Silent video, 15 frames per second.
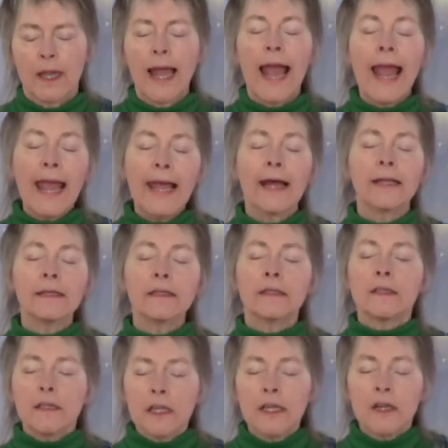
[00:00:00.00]
And
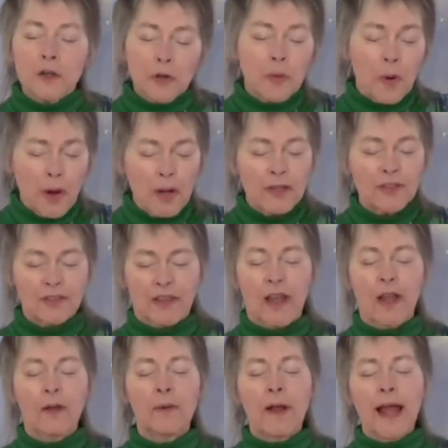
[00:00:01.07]
you
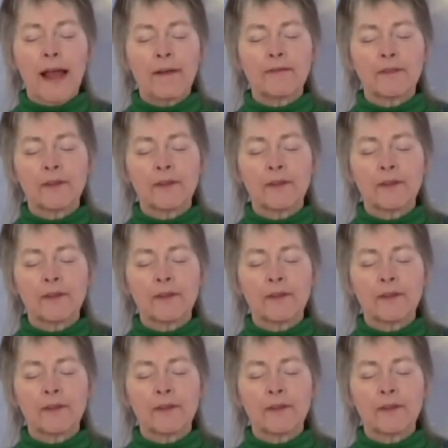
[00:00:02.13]
also have